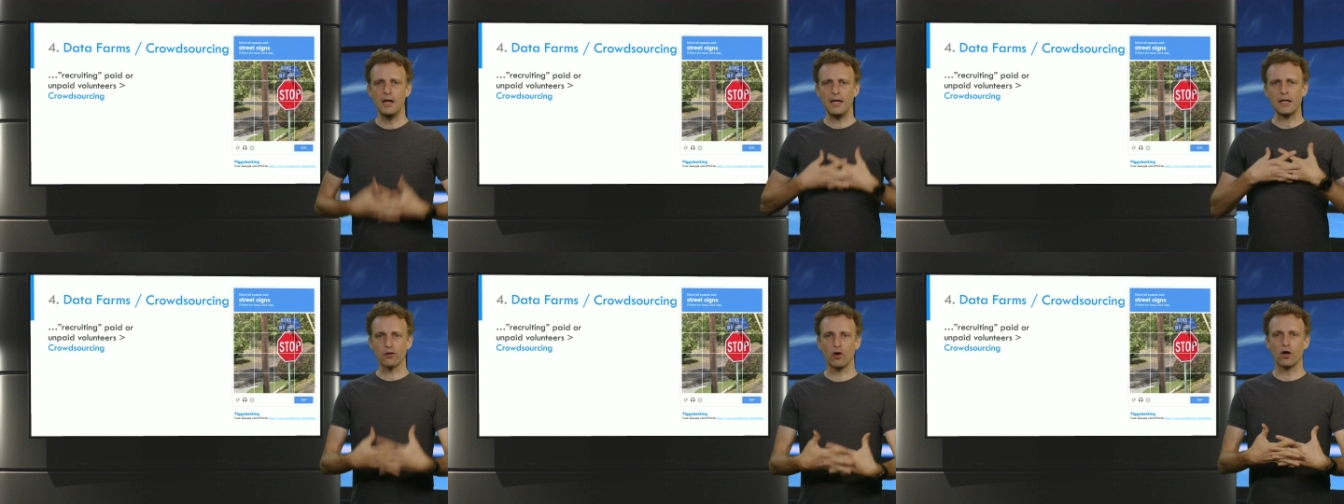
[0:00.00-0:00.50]

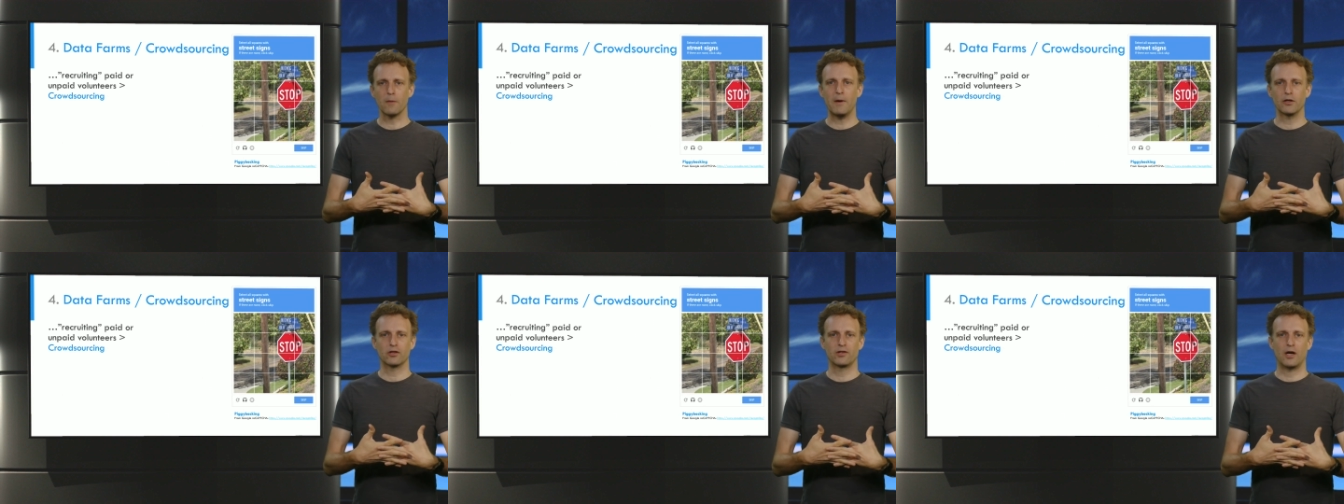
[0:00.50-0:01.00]
Let's talk
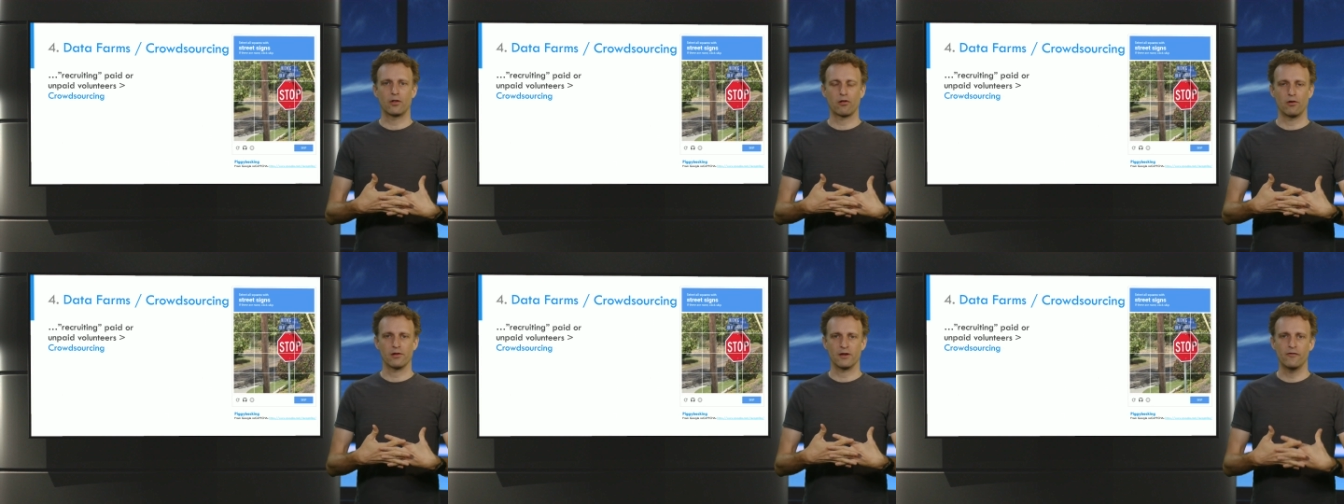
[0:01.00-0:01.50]
about
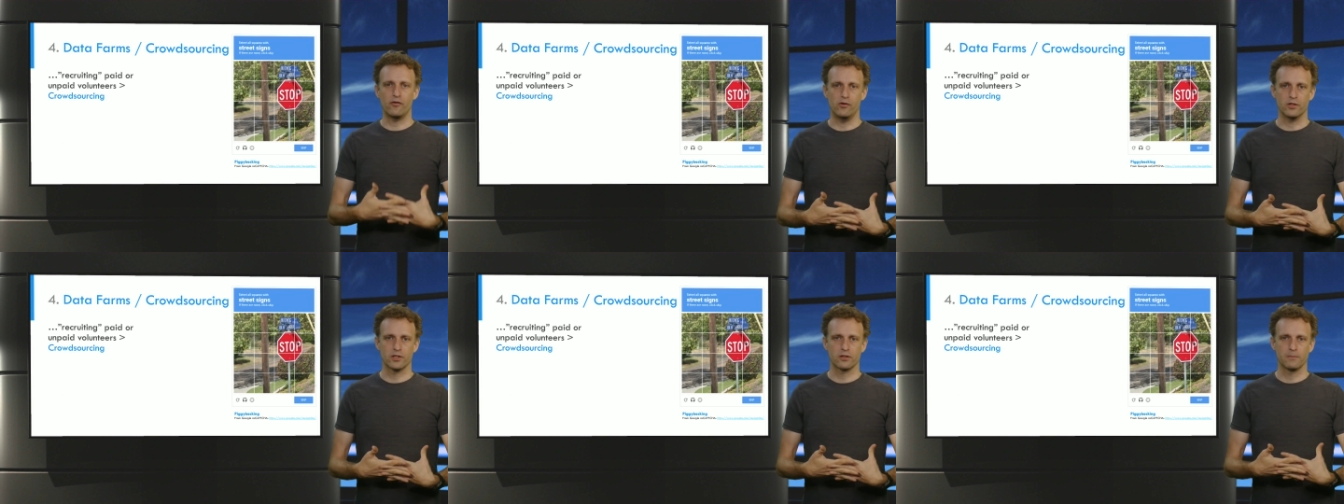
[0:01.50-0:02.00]
crowdsourcing
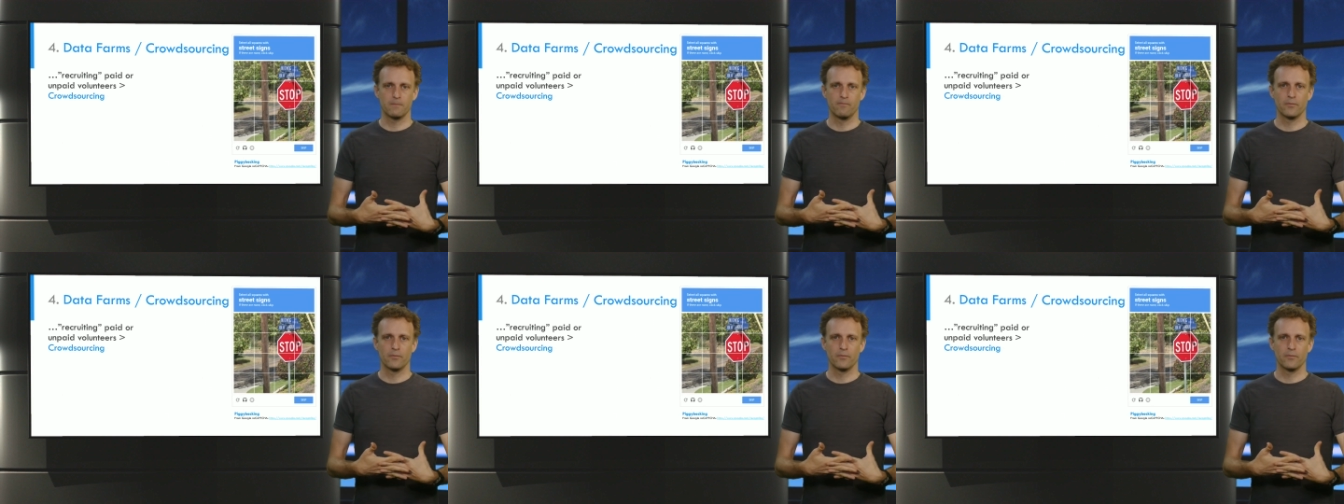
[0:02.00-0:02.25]
first.